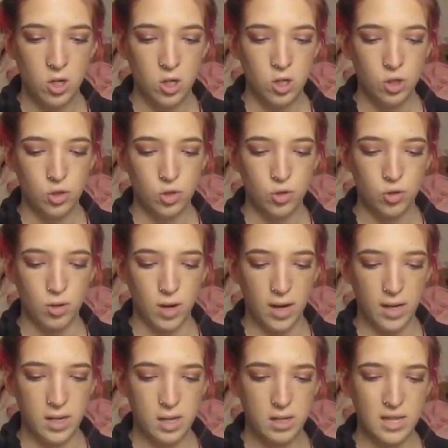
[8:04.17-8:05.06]

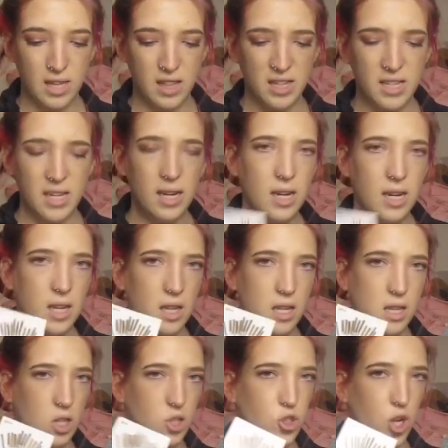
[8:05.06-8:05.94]
tried it. I think I had
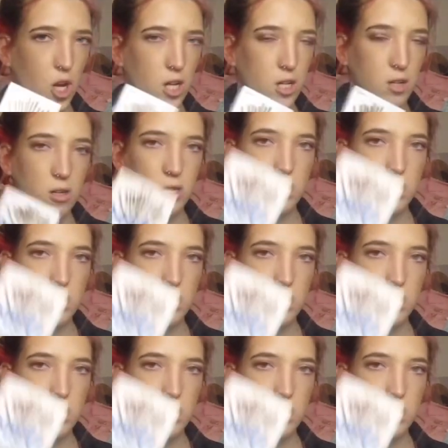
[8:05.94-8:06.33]
like the chocolate ones,